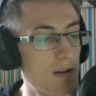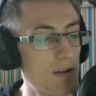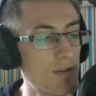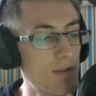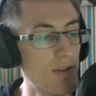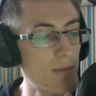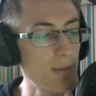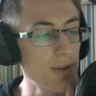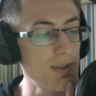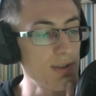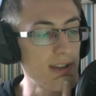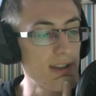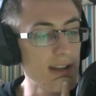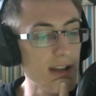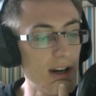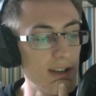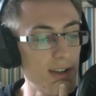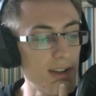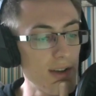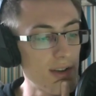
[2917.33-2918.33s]
The music,
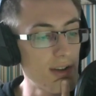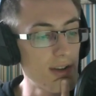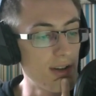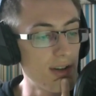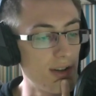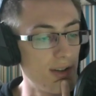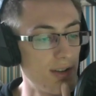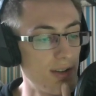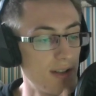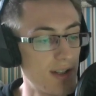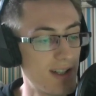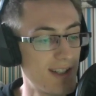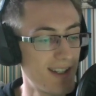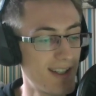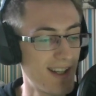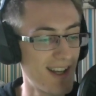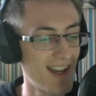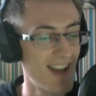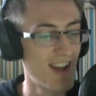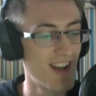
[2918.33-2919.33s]
I don't know.
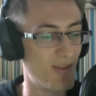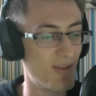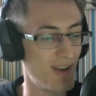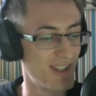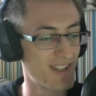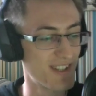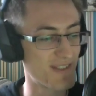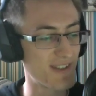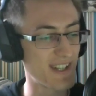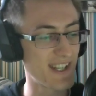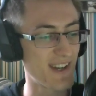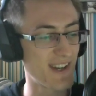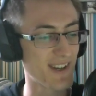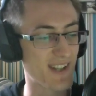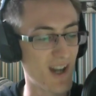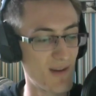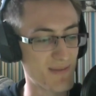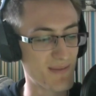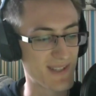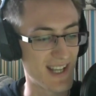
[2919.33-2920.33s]
When the video
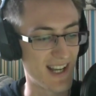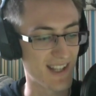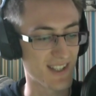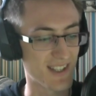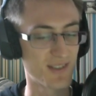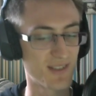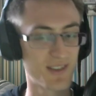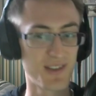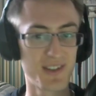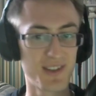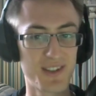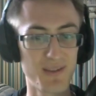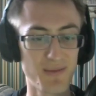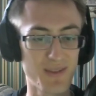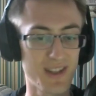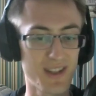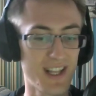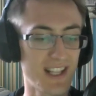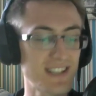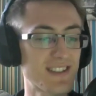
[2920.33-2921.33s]
comes out, though, the
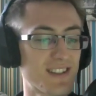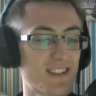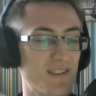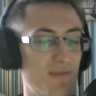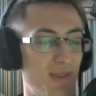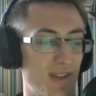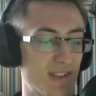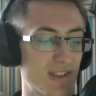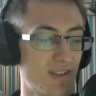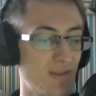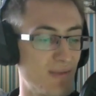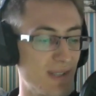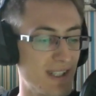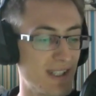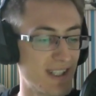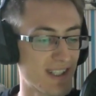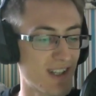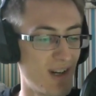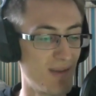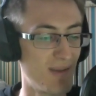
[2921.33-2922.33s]
link to the music will be in
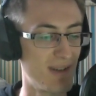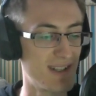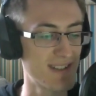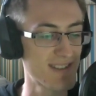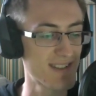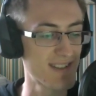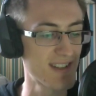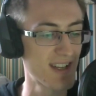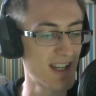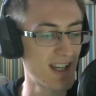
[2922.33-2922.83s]
the comments.